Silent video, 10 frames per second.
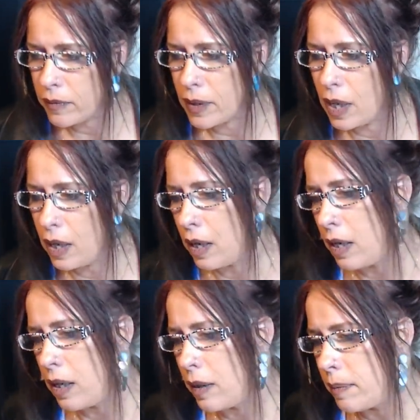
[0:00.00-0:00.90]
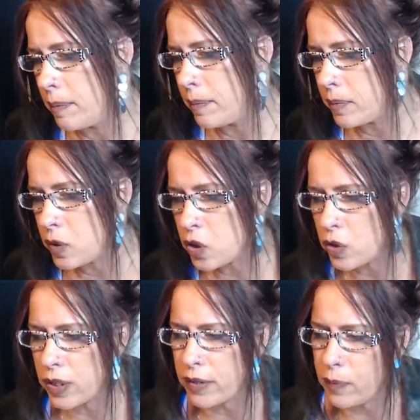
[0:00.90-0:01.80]
Um,
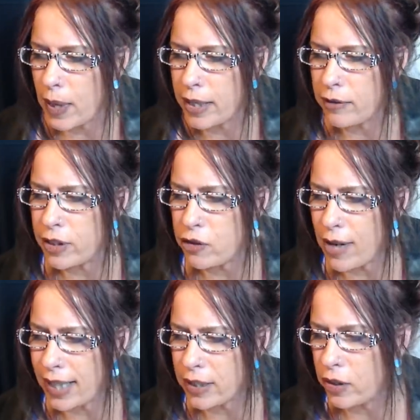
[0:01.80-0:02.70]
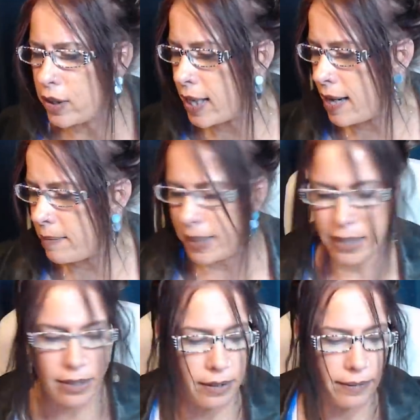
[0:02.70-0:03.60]
Joseph, why are you retracting your
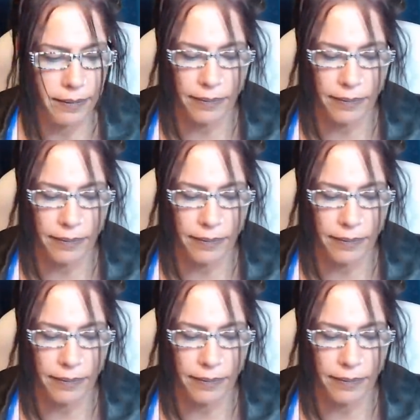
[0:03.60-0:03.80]
comments?